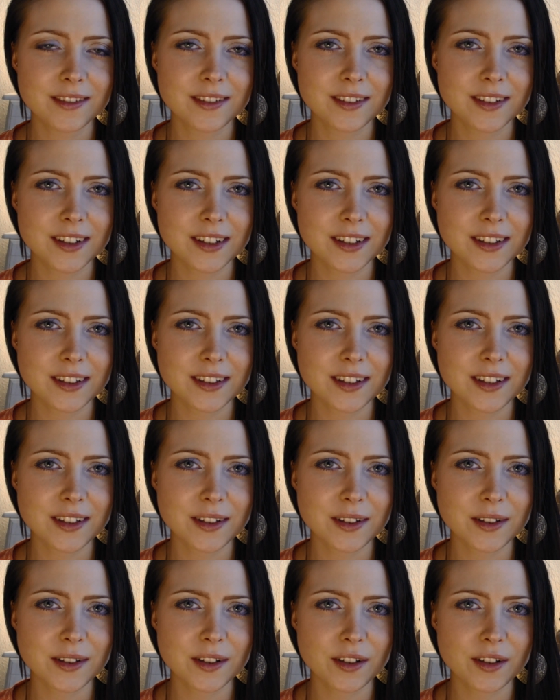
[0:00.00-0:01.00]

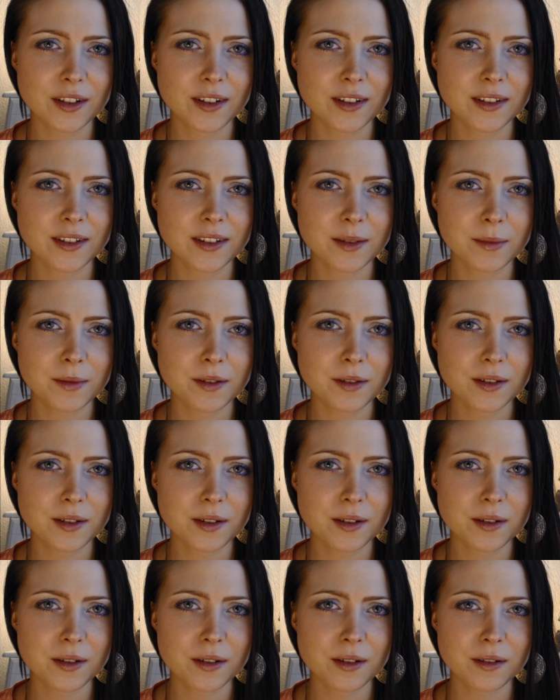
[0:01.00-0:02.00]
Continue to just
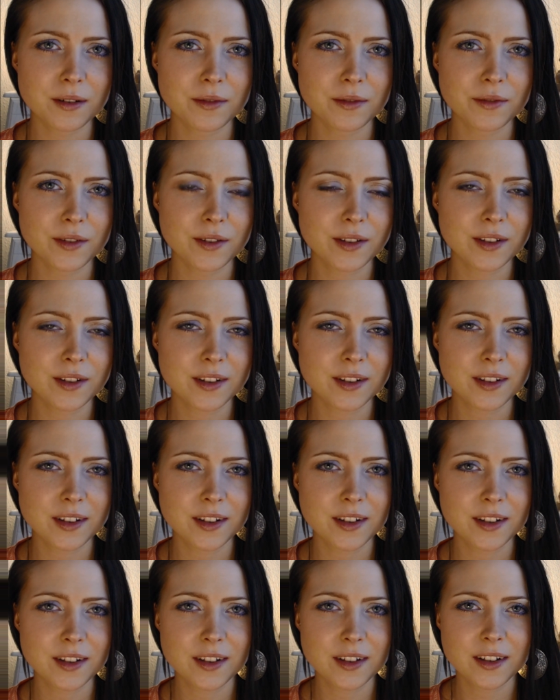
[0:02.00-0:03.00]
observe
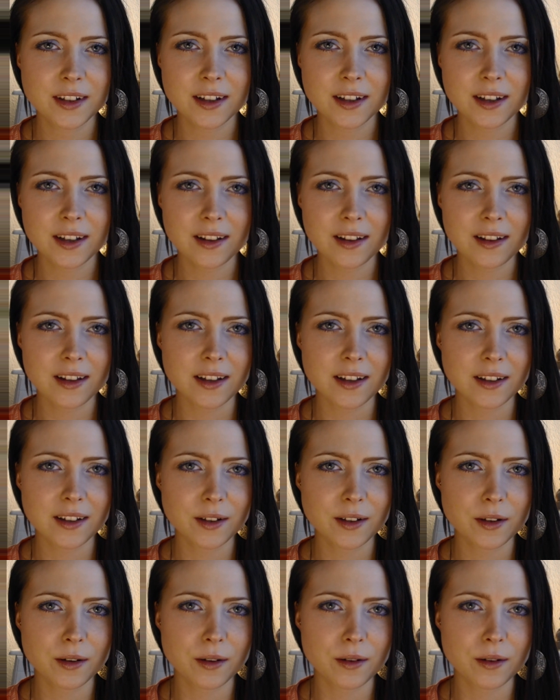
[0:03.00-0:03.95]
and let go.